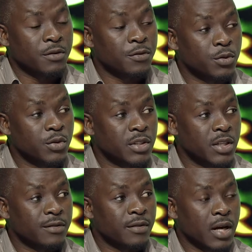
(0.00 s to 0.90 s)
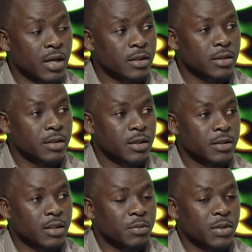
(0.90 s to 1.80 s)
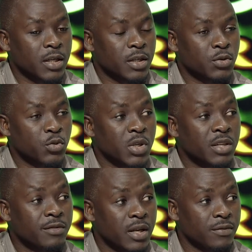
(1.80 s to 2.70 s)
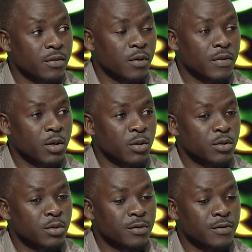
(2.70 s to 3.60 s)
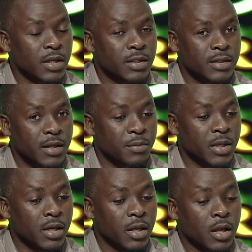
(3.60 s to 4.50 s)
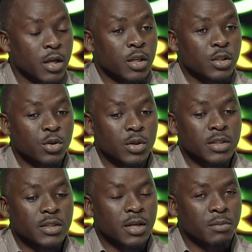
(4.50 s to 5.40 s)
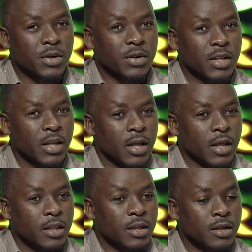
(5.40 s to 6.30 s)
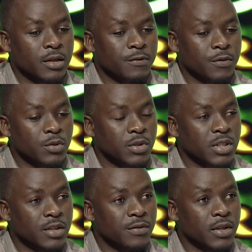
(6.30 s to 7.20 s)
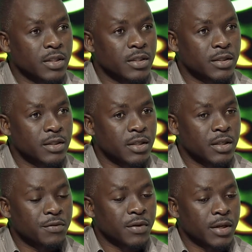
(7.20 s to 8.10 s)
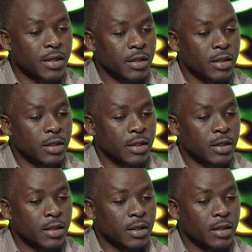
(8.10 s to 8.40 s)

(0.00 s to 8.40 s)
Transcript: Food Reserve Act, Chapter 225 of the laws of Zambia. So in summary, the Food Reserve Agency, FRA,